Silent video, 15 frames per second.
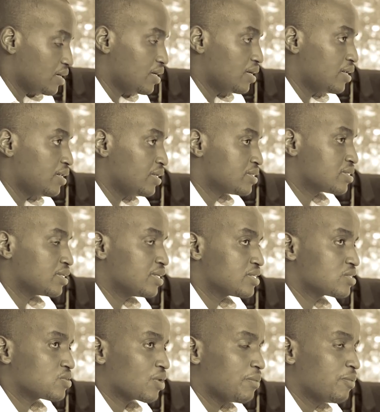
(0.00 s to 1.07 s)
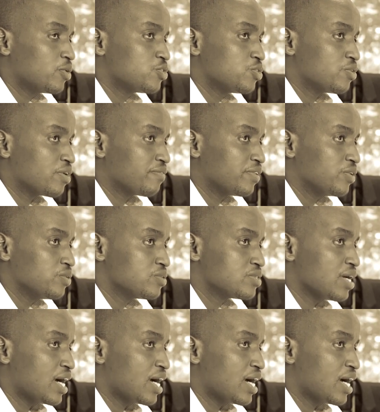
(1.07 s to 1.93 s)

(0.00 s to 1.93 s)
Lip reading: Let's talk about your revenues.